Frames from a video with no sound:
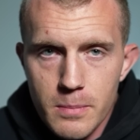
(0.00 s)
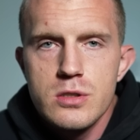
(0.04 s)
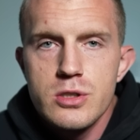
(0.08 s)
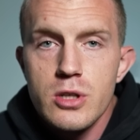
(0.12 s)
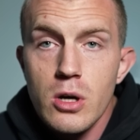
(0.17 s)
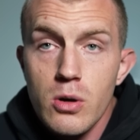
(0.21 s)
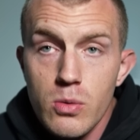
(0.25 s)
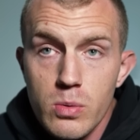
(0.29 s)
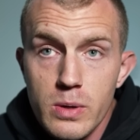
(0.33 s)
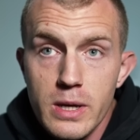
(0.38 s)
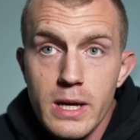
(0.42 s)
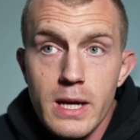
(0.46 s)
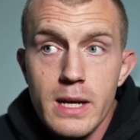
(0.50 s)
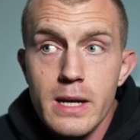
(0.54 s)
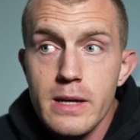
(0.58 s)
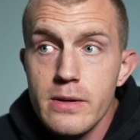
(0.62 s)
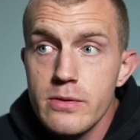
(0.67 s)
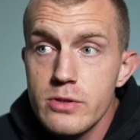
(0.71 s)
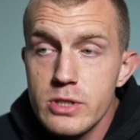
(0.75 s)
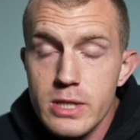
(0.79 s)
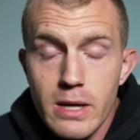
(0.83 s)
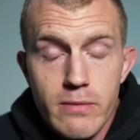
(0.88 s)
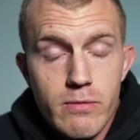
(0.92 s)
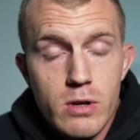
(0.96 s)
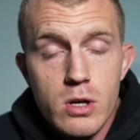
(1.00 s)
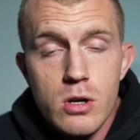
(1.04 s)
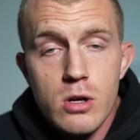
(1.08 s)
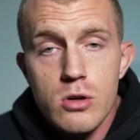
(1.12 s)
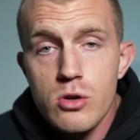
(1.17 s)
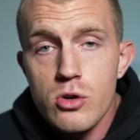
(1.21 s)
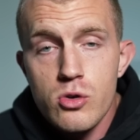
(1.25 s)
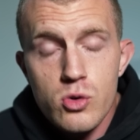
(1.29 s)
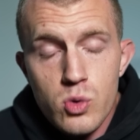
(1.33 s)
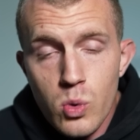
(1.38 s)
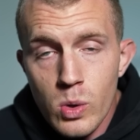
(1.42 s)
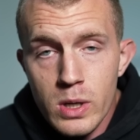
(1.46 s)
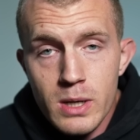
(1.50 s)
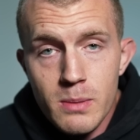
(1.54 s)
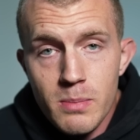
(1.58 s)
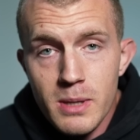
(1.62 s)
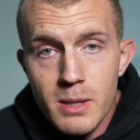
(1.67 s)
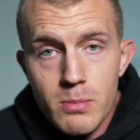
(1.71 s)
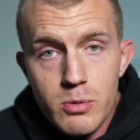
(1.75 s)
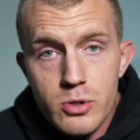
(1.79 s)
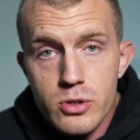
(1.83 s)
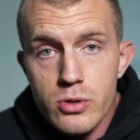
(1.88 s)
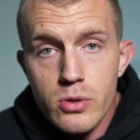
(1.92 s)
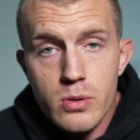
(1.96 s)
So getting 720
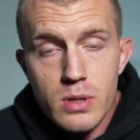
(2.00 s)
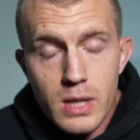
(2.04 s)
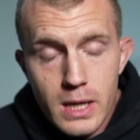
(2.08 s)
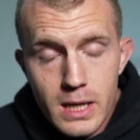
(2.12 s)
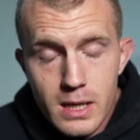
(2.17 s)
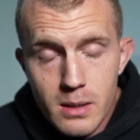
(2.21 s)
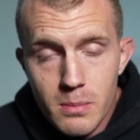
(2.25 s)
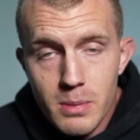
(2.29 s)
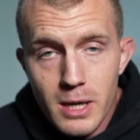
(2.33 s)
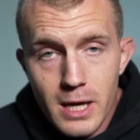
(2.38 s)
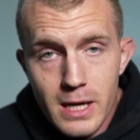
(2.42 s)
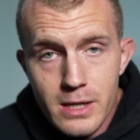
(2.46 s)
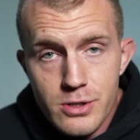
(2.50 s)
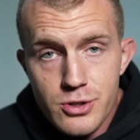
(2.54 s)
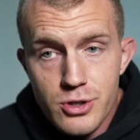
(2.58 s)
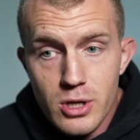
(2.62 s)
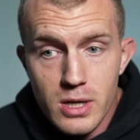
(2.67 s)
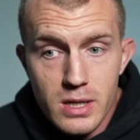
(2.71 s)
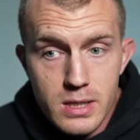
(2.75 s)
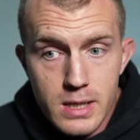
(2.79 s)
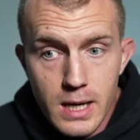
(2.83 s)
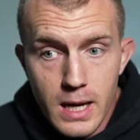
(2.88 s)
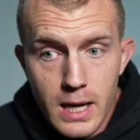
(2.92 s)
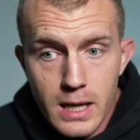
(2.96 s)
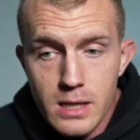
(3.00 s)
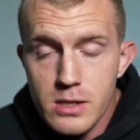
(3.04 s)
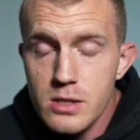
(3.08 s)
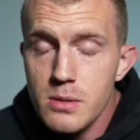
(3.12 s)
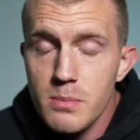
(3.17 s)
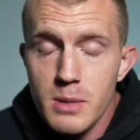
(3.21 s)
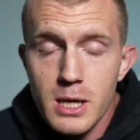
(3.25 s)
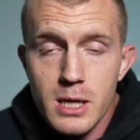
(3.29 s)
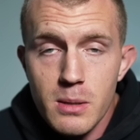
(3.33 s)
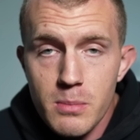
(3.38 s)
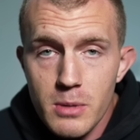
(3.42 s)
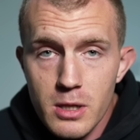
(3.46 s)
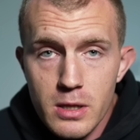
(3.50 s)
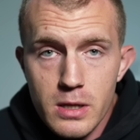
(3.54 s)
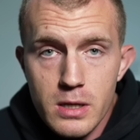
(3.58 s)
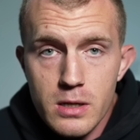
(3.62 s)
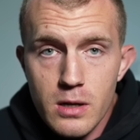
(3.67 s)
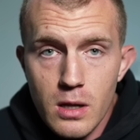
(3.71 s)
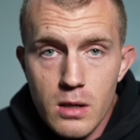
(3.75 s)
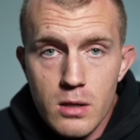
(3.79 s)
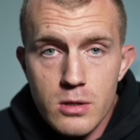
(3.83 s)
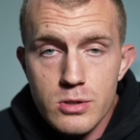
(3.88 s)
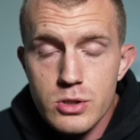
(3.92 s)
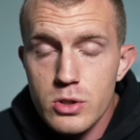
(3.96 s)
people to a landing page a day to make $1 million,
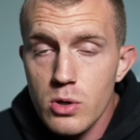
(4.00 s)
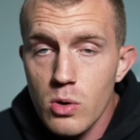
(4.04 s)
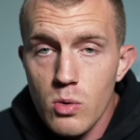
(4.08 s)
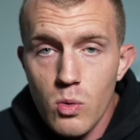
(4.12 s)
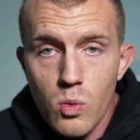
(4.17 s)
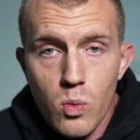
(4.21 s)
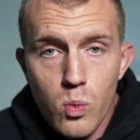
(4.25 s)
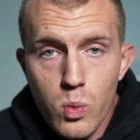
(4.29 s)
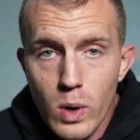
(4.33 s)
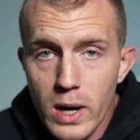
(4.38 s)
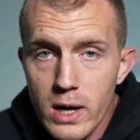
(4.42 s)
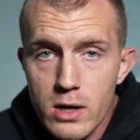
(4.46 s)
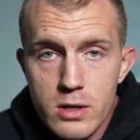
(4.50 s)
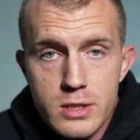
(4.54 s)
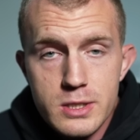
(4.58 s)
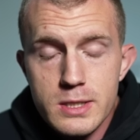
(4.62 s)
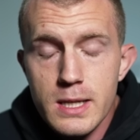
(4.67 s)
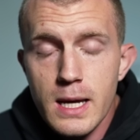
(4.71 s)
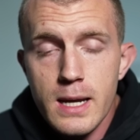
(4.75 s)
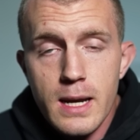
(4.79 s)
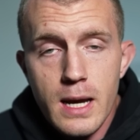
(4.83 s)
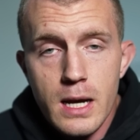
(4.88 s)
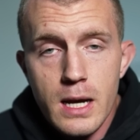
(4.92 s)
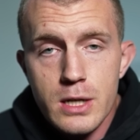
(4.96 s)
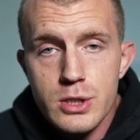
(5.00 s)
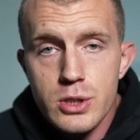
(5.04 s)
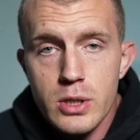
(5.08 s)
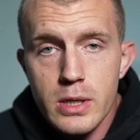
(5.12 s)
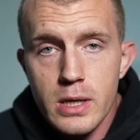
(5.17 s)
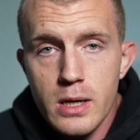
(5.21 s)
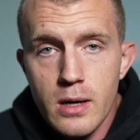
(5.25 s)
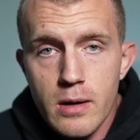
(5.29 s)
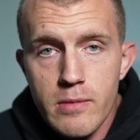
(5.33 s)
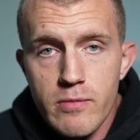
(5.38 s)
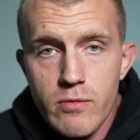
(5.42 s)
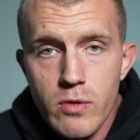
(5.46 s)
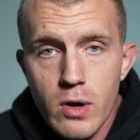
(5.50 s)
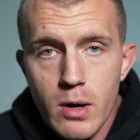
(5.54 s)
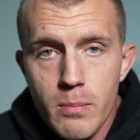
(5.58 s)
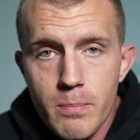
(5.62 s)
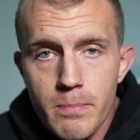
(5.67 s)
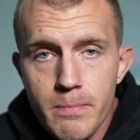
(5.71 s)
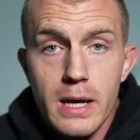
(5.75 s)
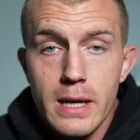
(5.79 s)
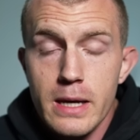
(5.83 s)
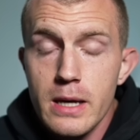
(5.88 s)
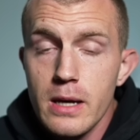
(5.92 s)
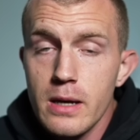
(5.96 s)
where does that actually come from?
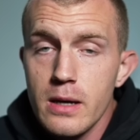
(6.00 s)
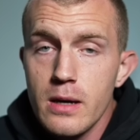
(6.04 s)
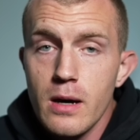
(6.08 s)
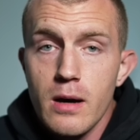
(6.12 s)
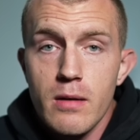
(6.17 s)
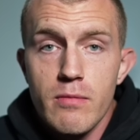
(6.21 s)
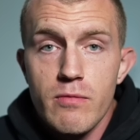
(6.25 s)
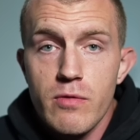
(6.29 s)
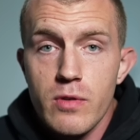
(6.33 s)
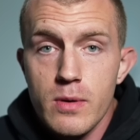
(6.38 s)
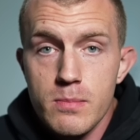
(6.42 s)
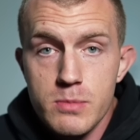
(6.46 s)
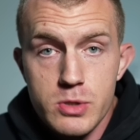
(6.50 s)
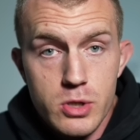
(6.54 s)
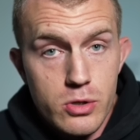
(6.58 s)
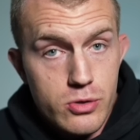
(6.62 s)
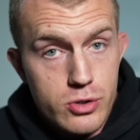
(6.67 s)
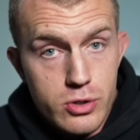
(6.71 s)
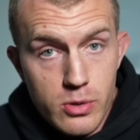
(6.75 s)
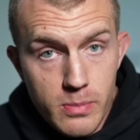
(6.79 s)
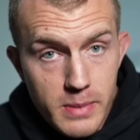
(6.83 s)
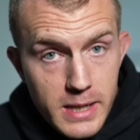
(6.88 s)
It can come from social